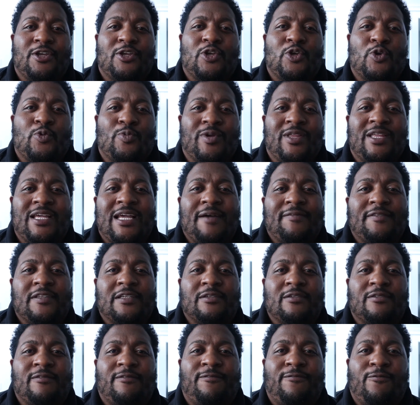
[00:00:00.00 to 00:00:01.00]
you really have
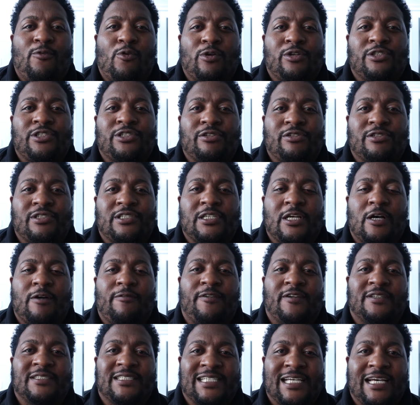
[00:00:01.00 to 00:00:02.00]
to force
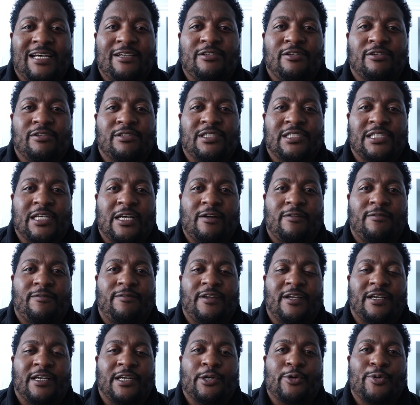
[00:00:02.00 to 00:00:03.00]
yourself and tell
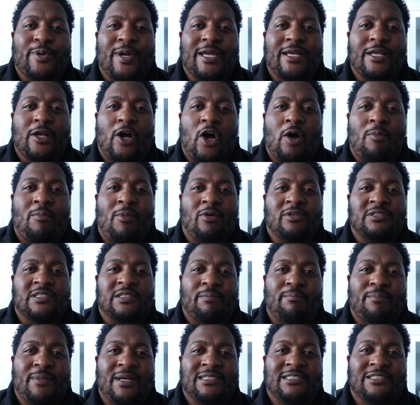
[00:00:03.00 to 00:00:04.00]
yourself and create almost a
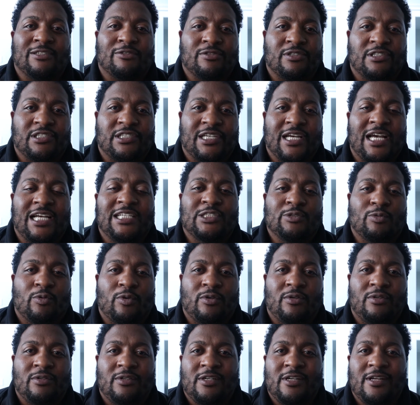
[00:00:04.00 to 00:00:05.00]
mental
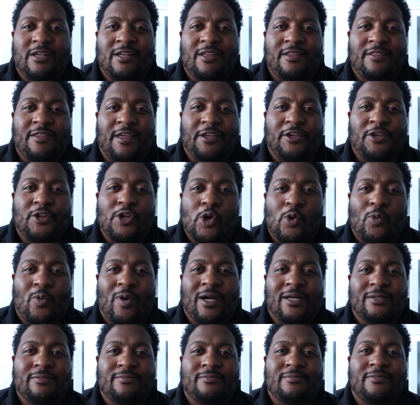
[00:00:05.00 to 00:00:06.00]
schedule that, you know
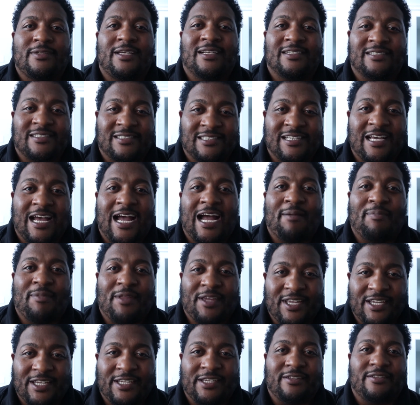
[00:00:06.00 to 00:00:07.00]
what, it's time to
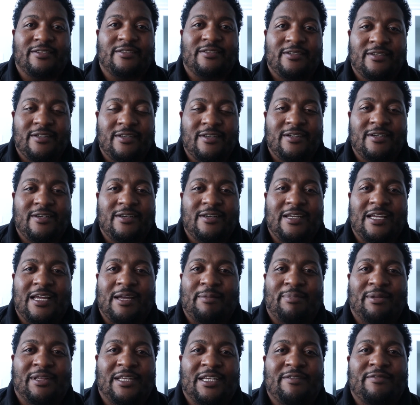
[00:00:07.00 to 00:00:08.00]
eat.
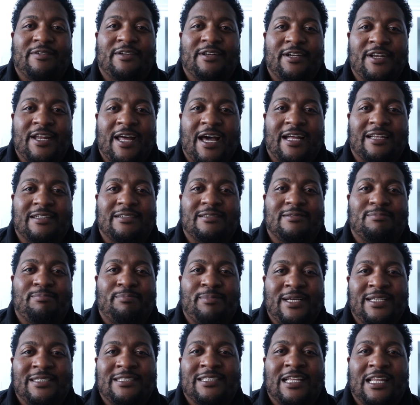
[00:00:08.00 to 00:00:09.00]
And believe it or not,
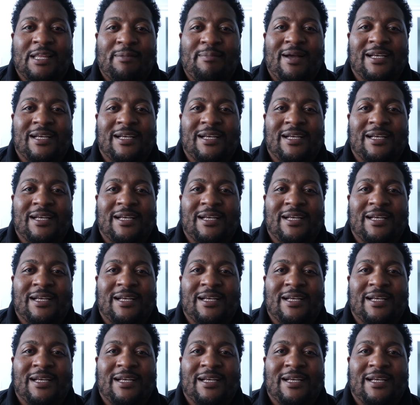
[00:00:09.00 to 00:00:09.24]
me telling